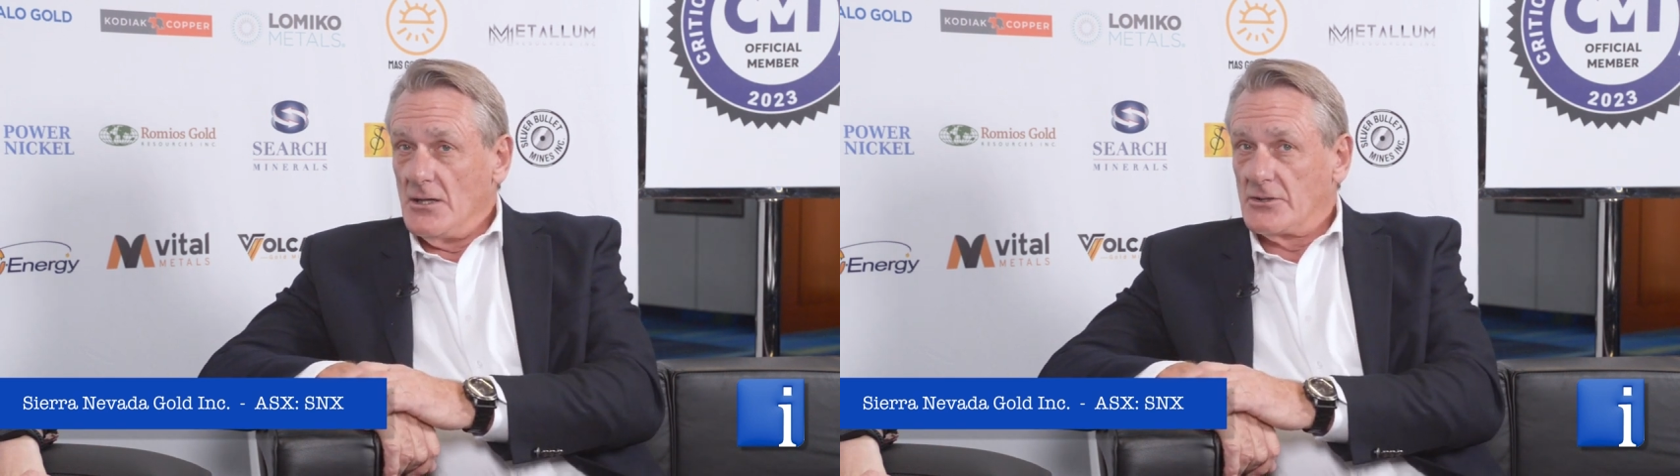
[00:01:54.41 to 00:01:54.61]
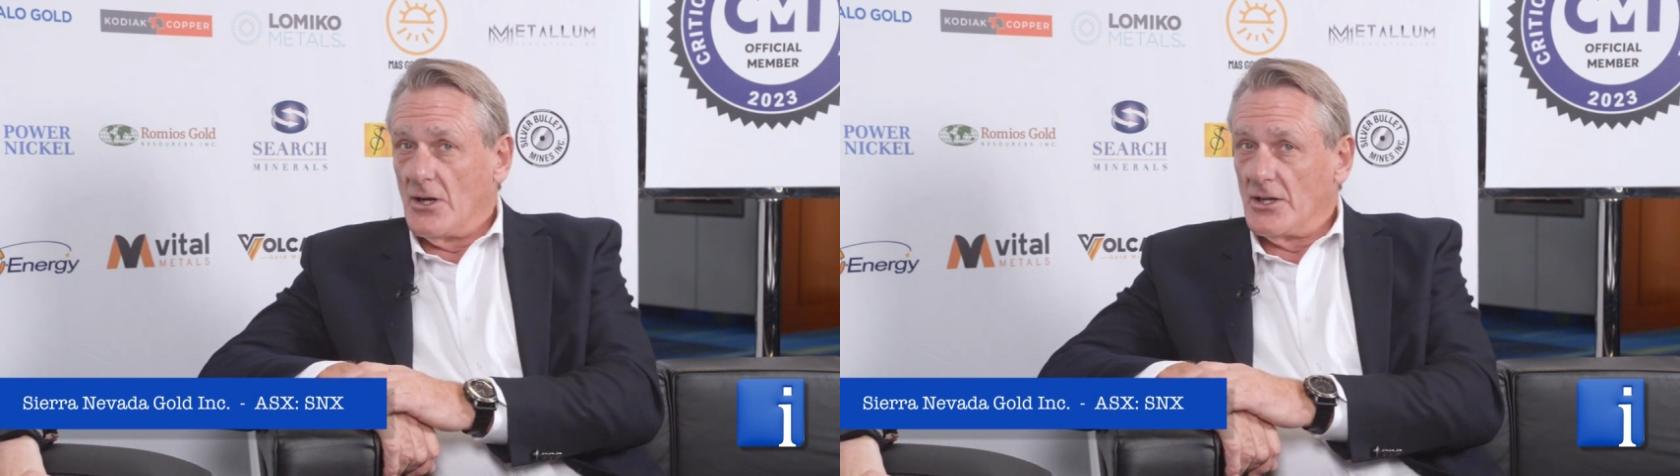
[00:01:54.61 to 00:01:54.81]

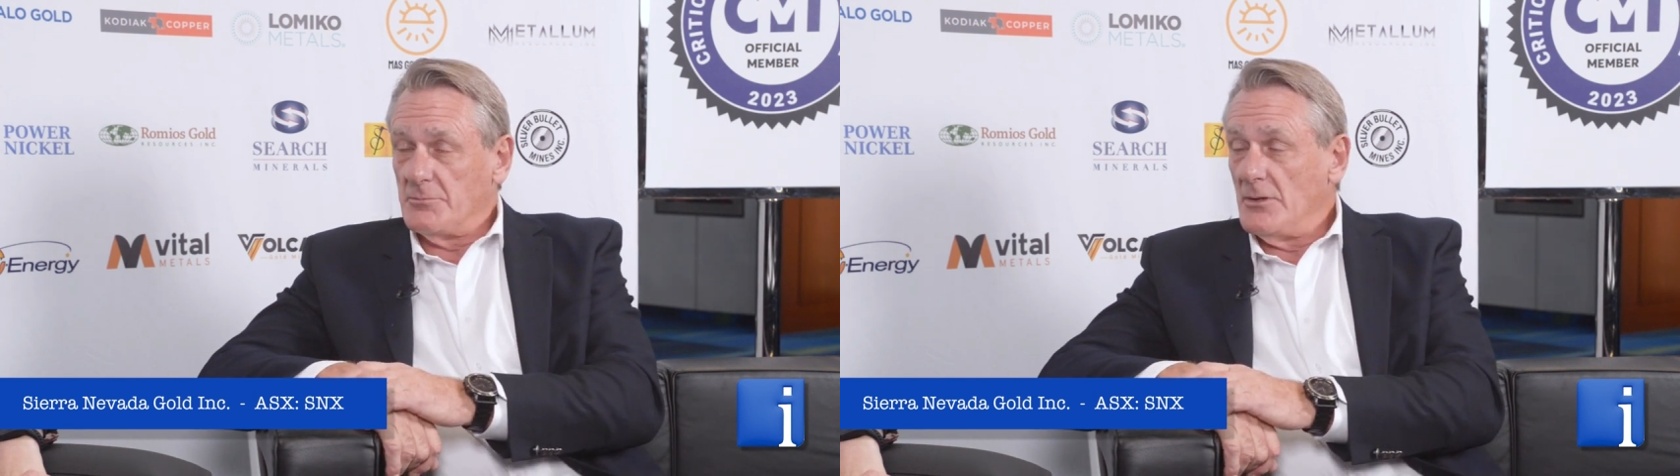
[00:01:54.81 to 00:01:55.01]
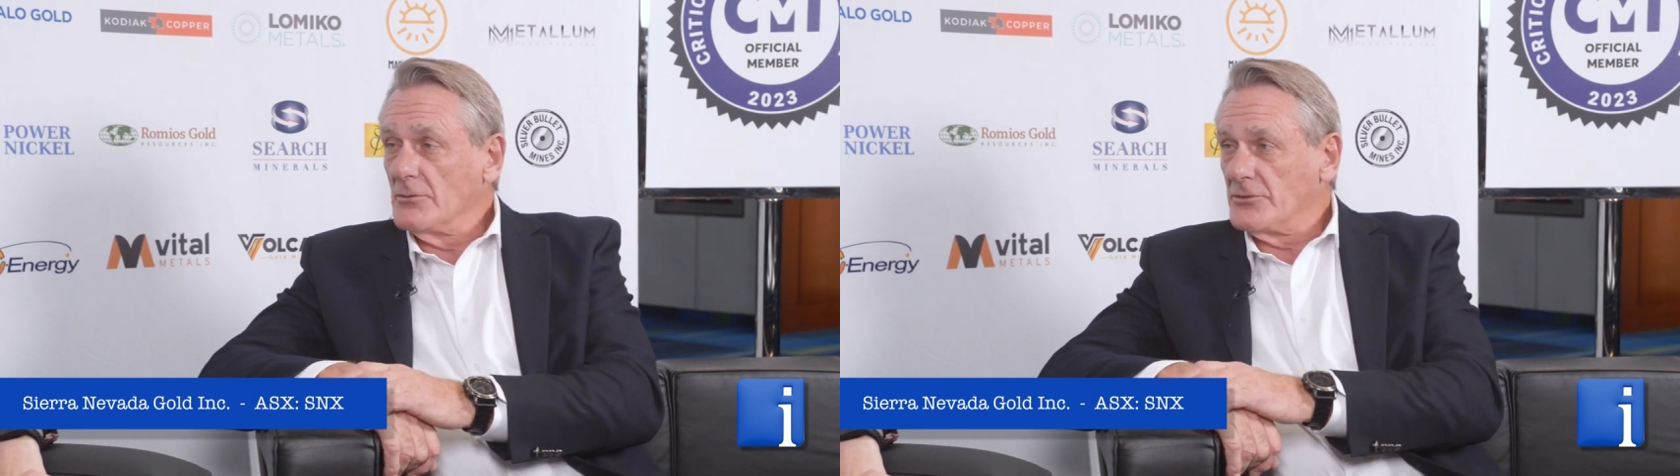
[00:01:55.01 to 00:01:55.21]
size
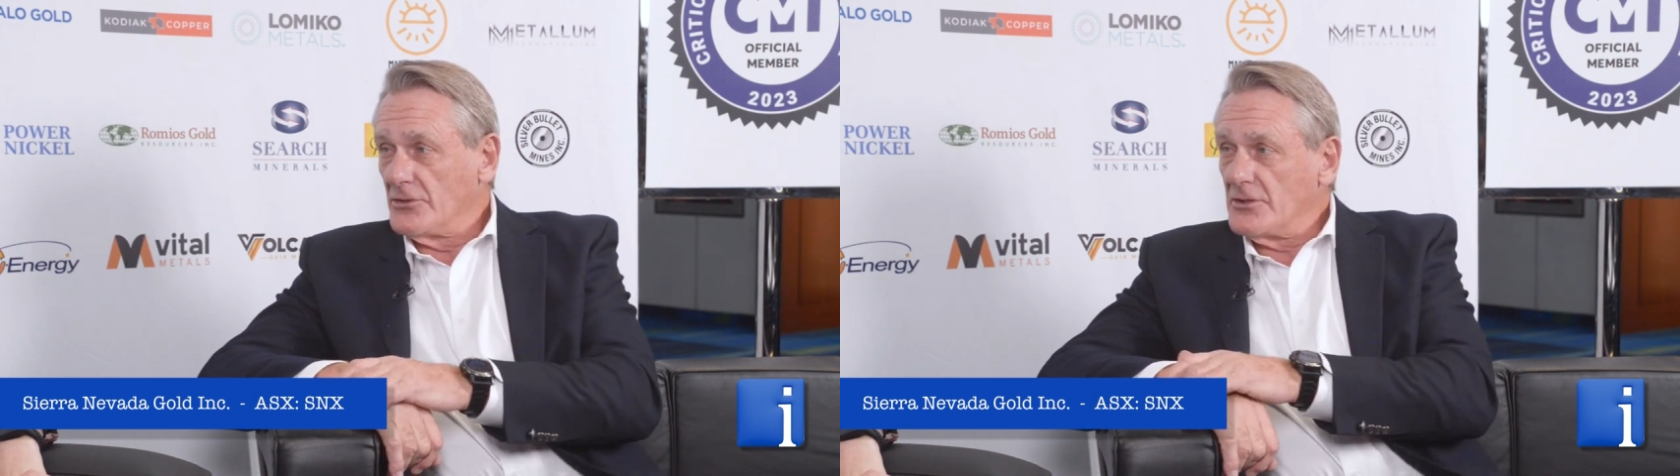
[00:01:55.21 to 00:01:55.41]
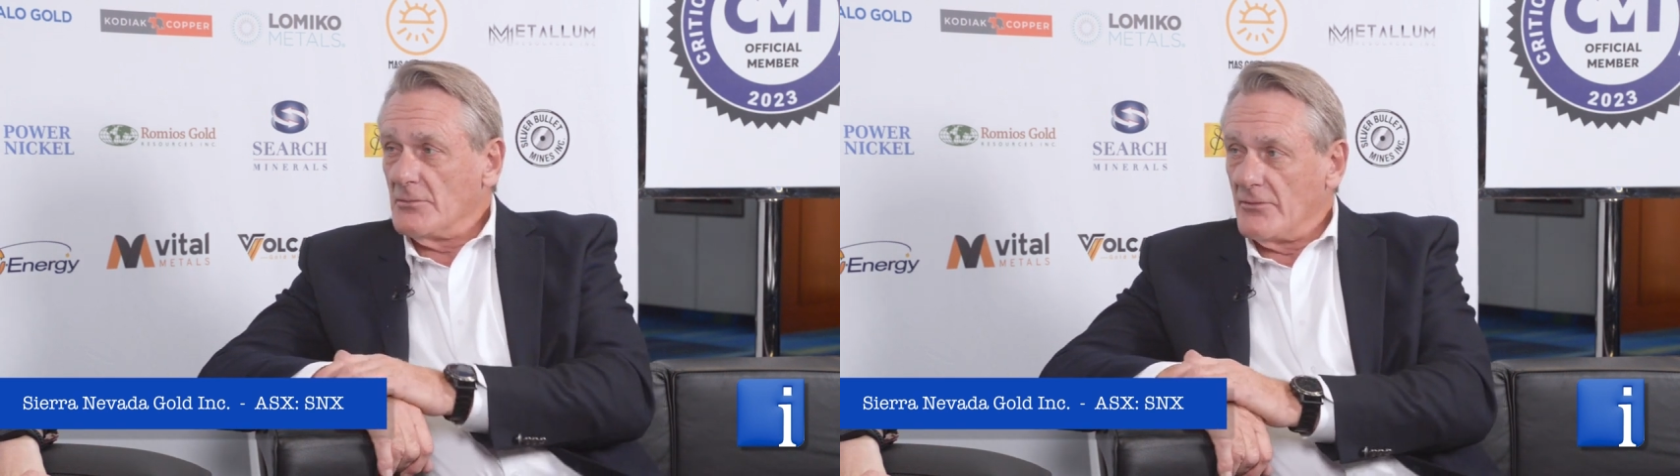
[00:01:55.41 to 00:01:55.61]
mineral
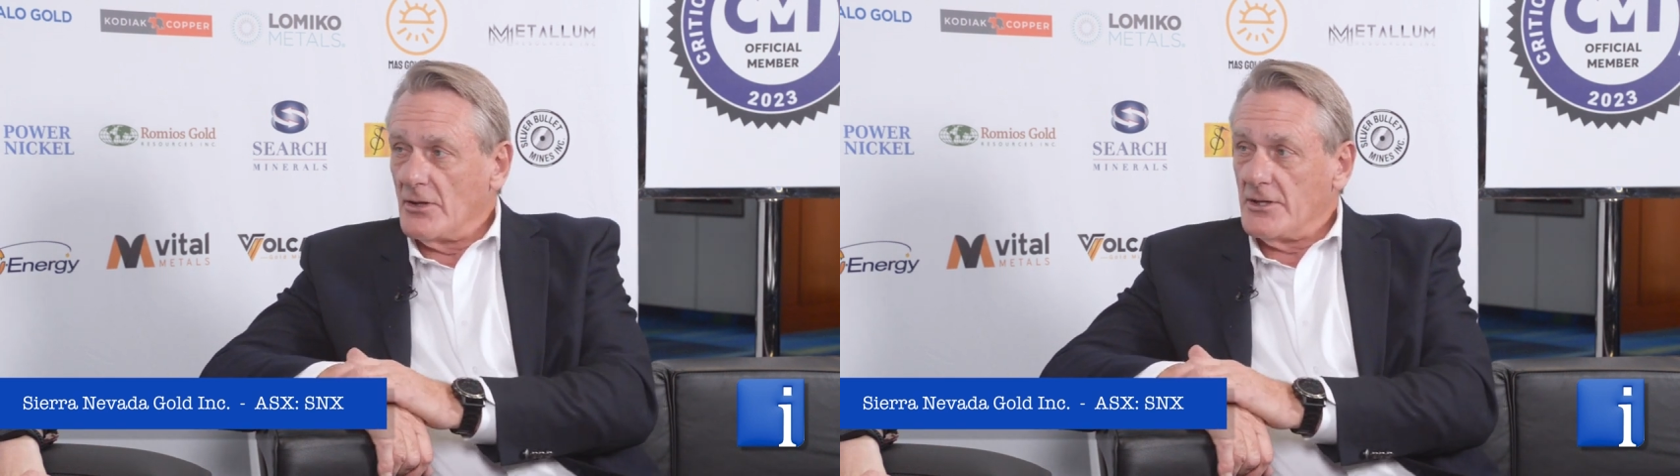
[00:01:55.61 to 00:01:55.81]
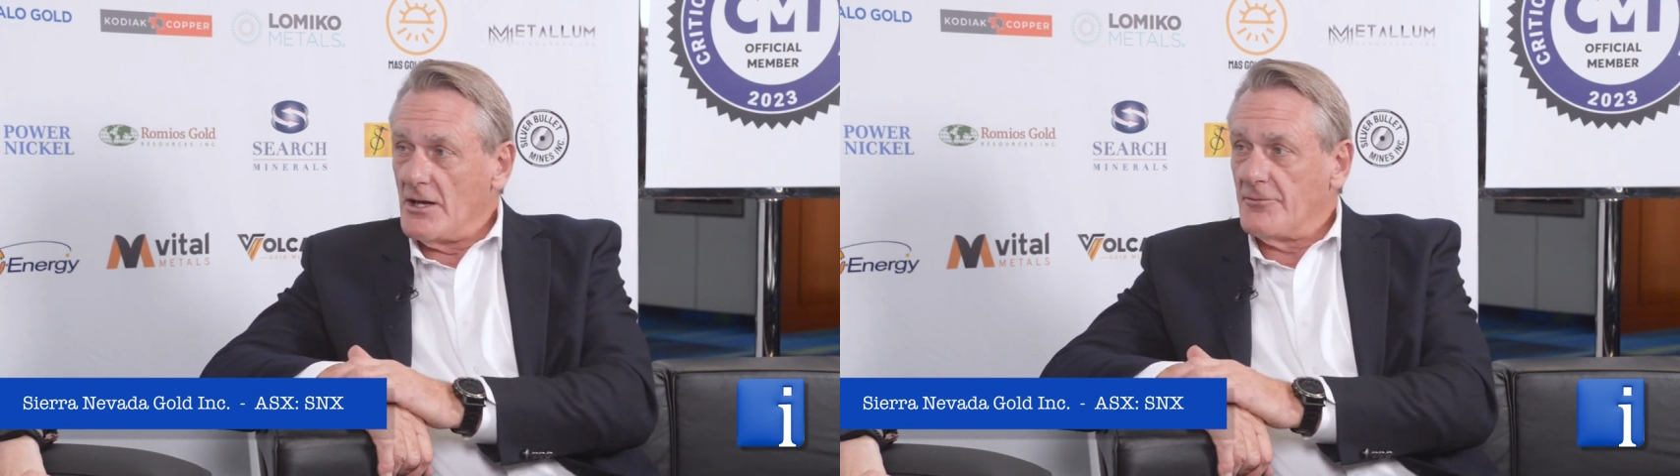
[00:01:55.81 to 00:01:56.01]
system we've
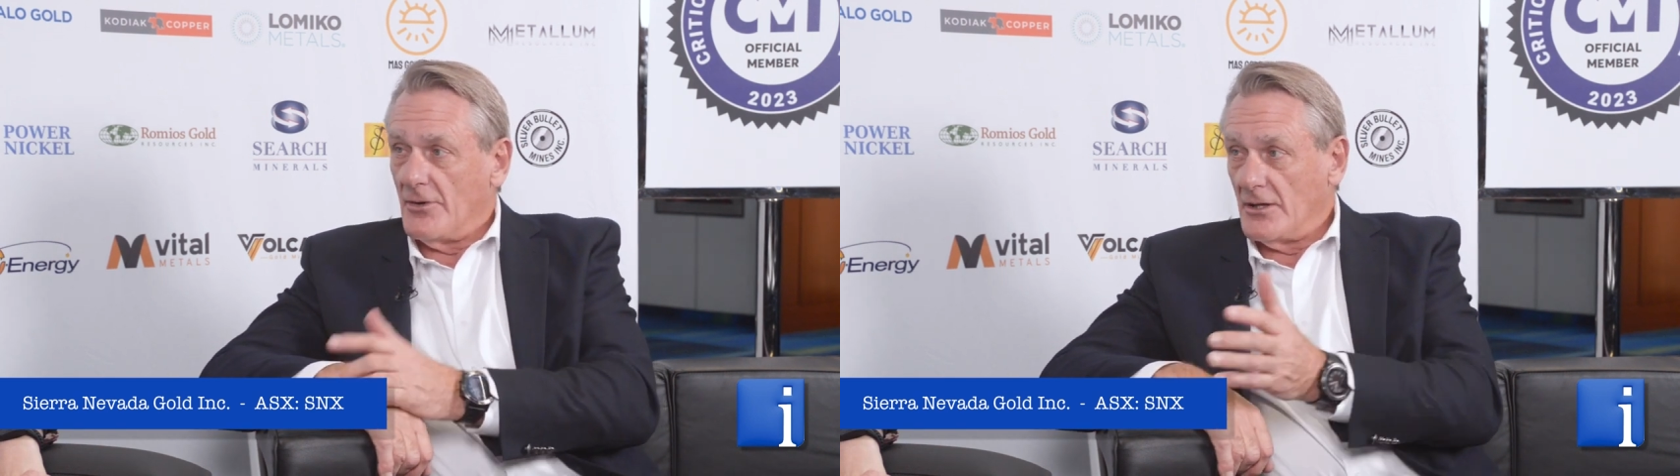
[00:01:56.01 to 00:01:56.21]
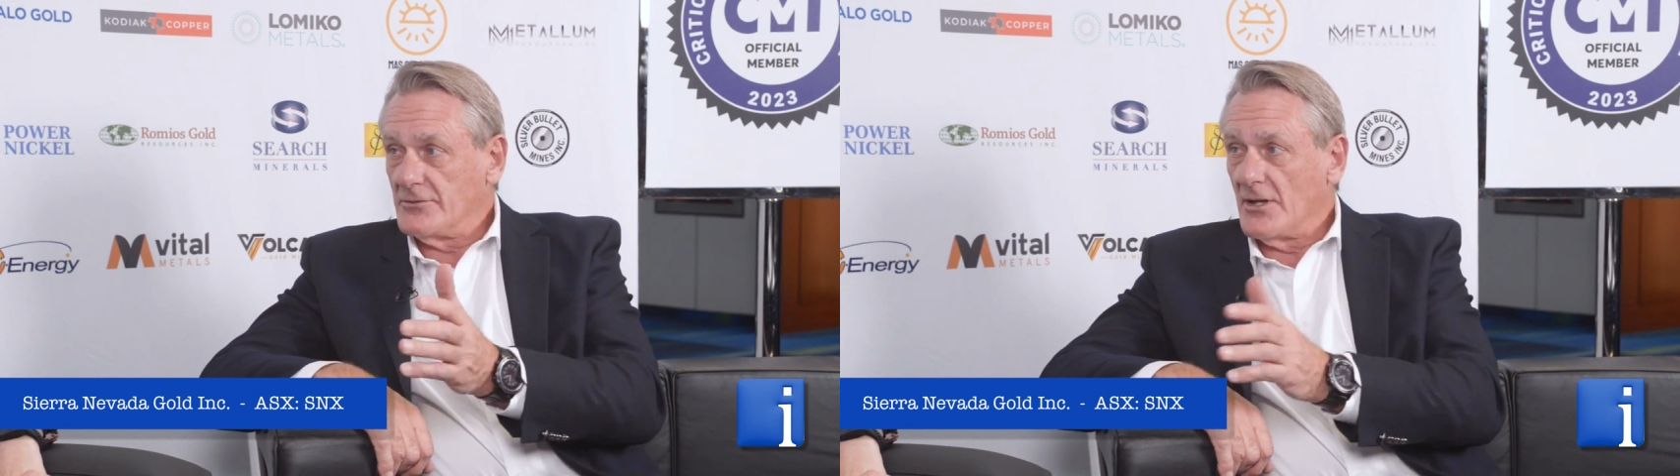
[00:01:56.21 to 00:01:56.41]
identified.